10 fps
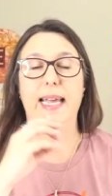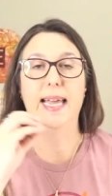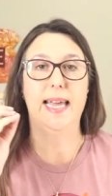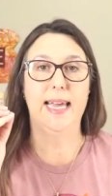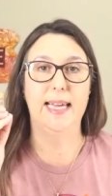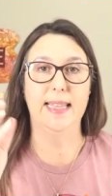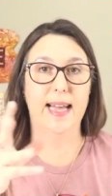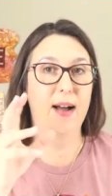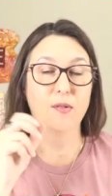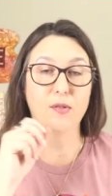and
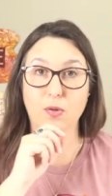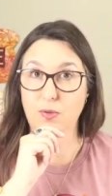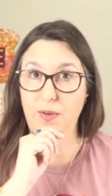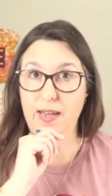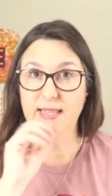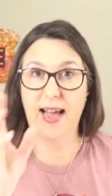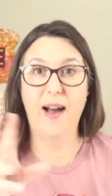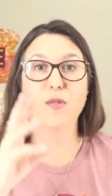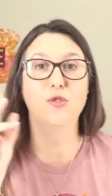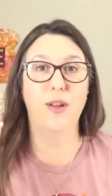all those things
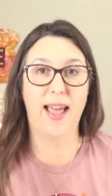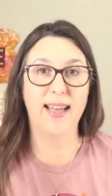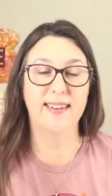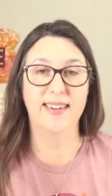all together